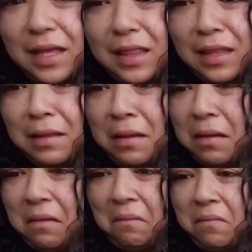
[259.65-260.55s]

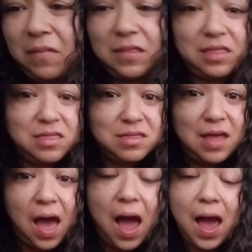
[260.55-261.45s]
in my
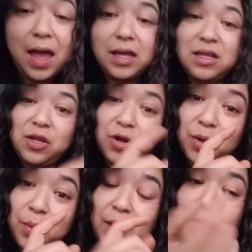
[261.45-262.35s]
opinion,
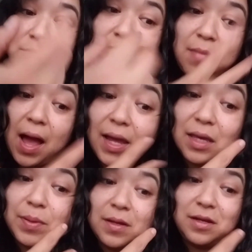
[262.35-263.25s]
I don't know
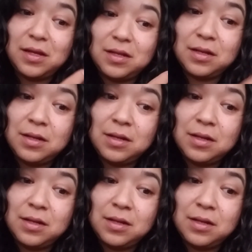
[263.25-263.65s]
about you, but